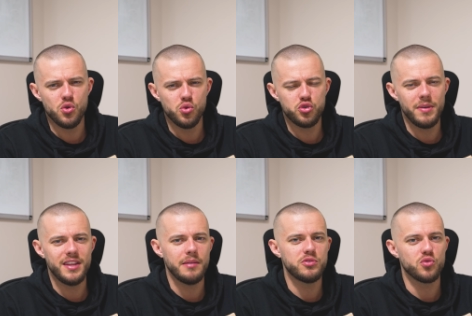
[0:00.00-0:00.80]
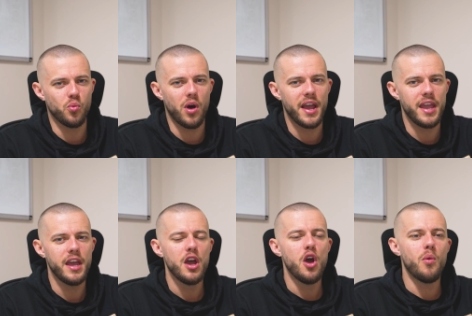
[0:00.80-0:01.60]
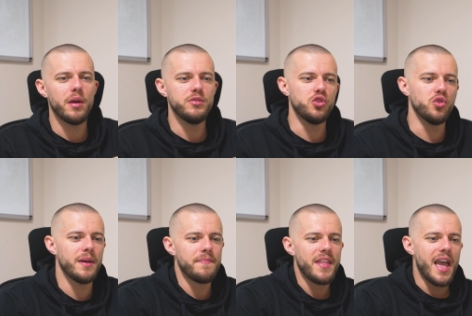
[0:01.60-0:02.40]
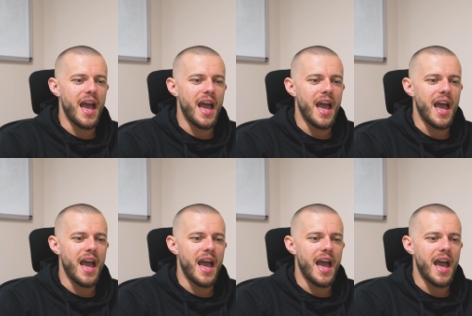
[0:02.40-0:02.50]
no so many times. So why why would you do it?